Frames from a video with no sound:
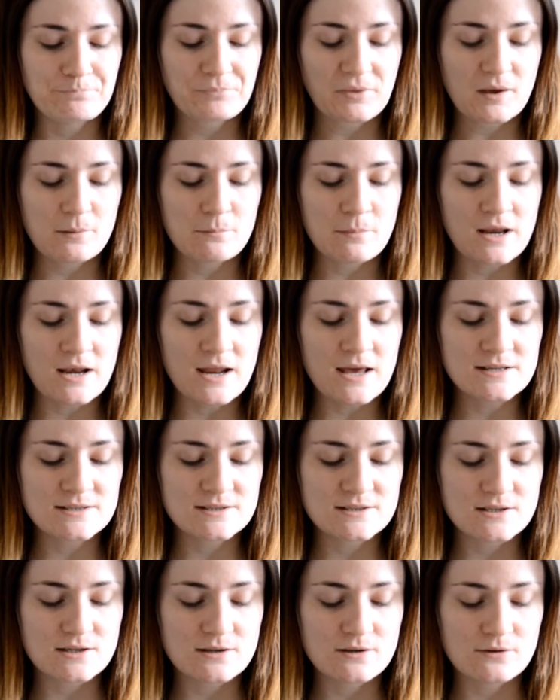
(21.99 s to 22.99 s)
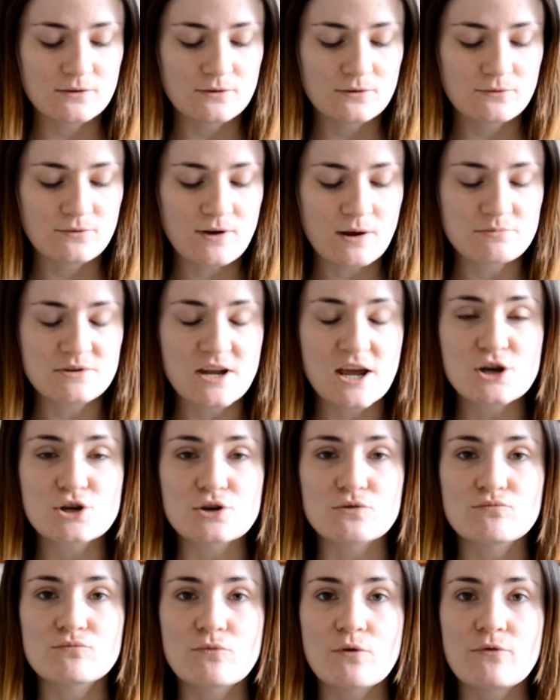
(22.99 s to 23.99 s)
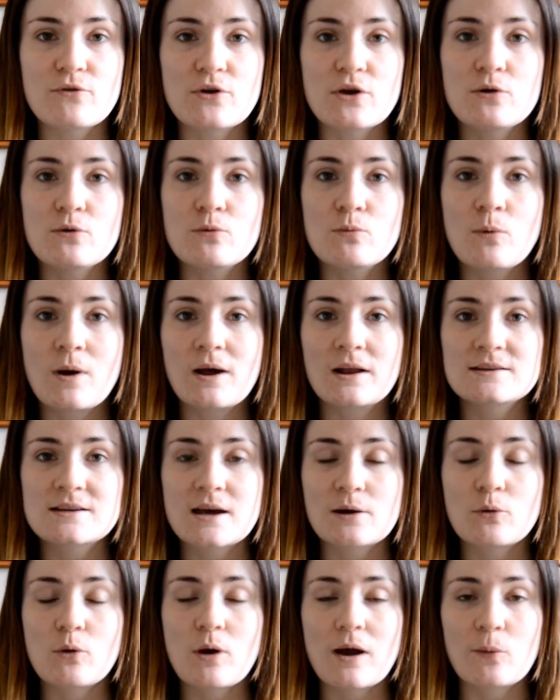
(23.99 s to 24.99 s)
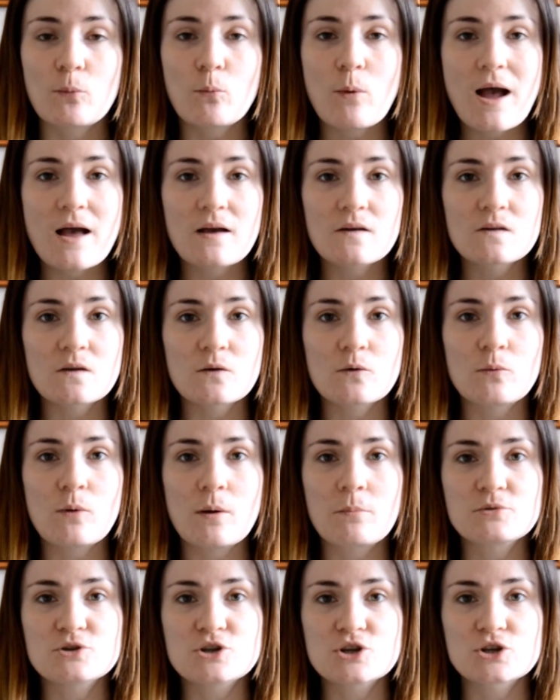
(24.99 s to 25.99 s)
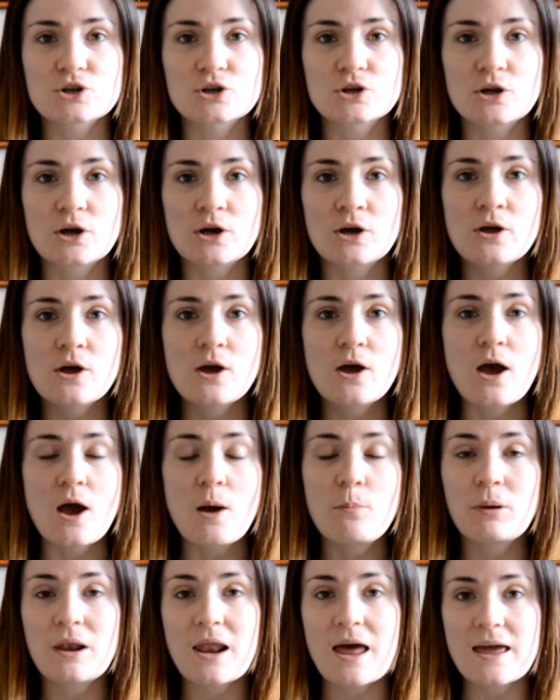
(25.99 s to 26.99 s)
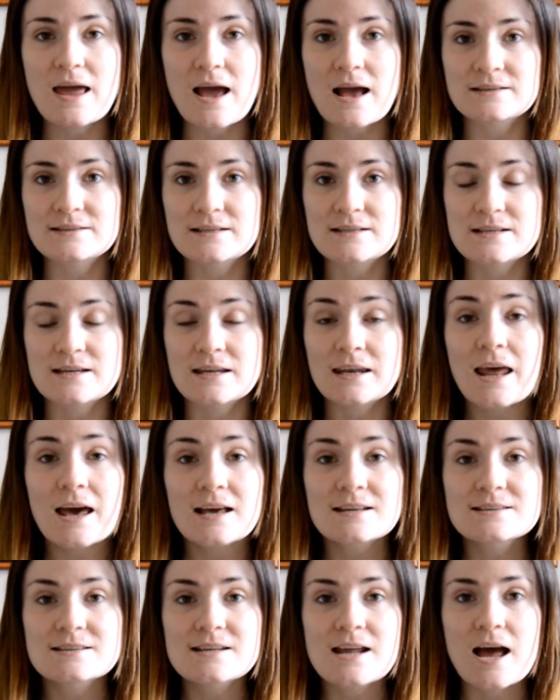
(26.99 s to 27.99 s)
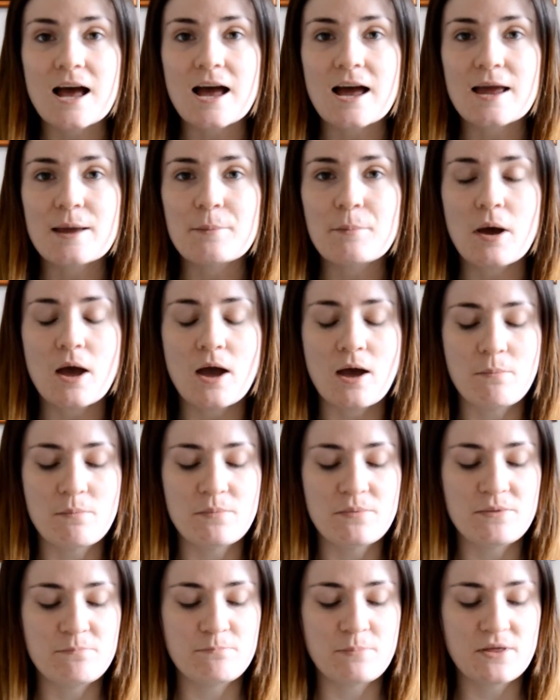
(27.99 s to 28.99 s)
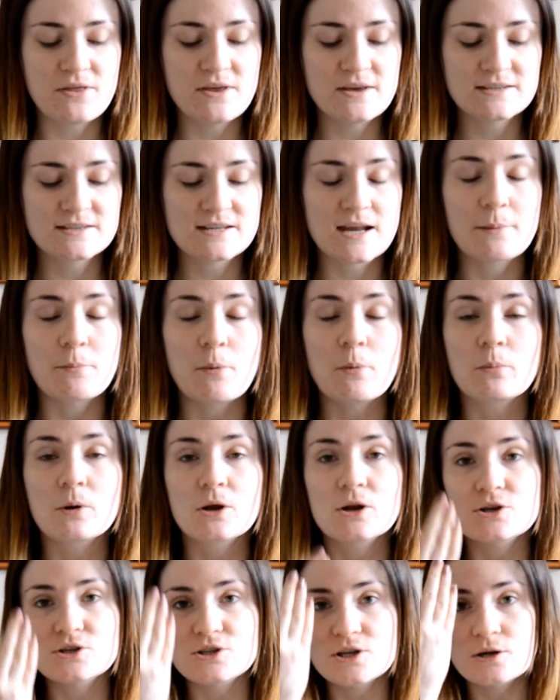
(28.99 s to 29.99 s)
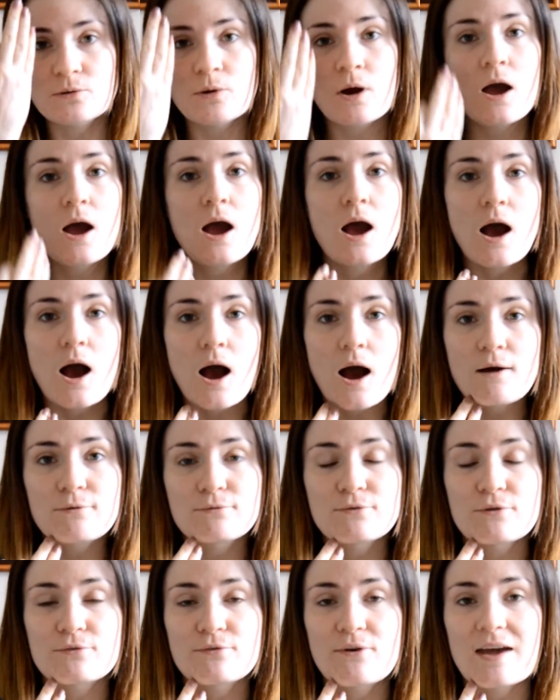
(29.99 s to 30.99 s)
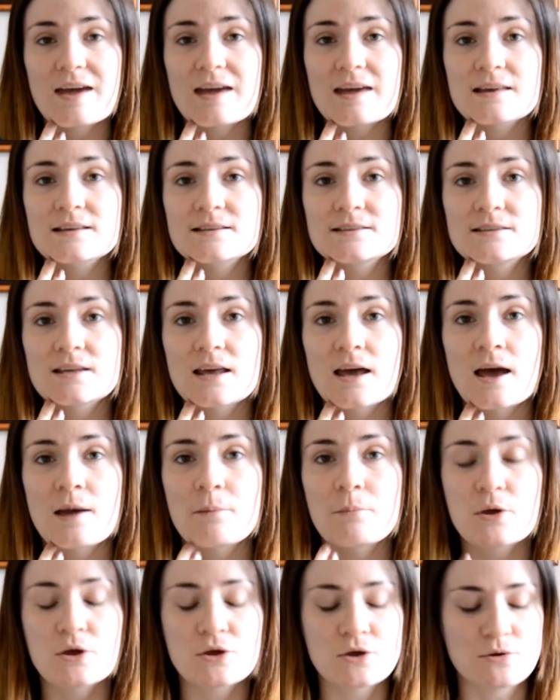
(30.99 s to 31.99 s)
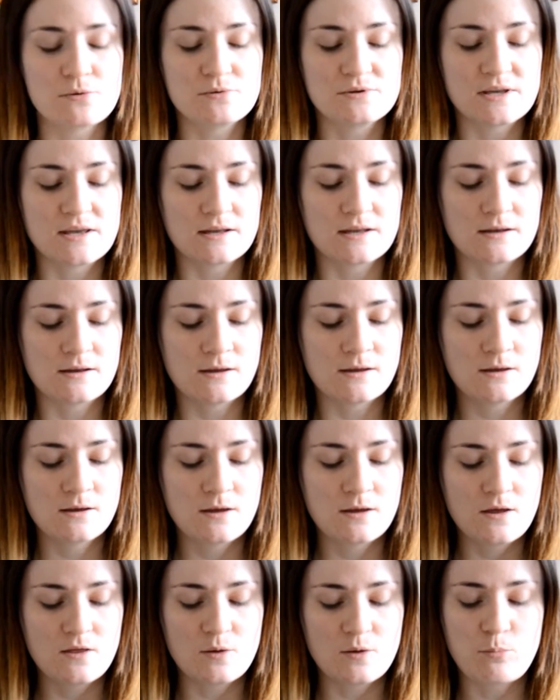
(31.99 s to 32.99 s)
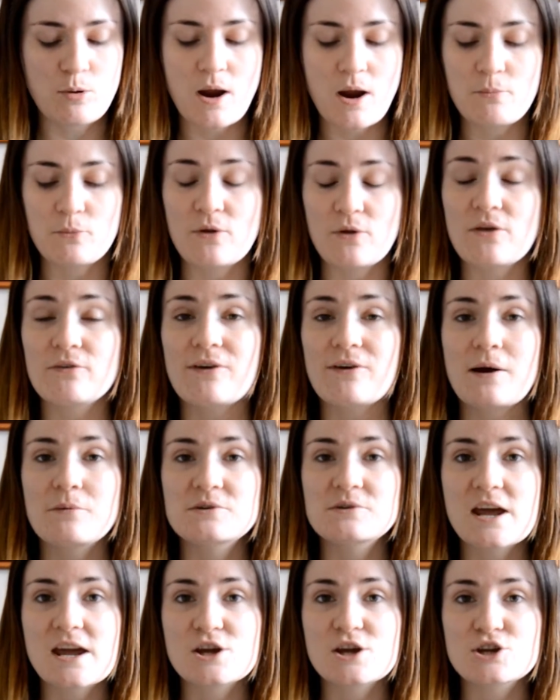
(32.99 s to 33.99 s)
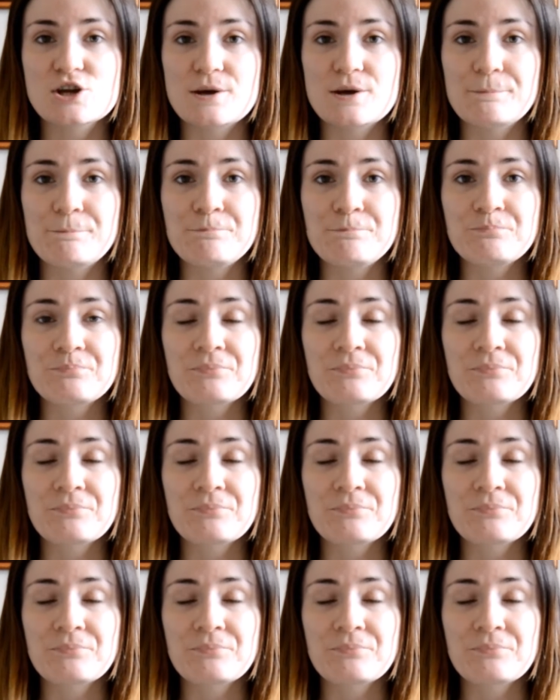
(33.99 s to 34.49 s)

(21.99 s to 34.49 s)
my last foundation review went down quite well, so I'm just going to apply it as I did last time, but this time I'm going to do half the face using the primer and the foundation.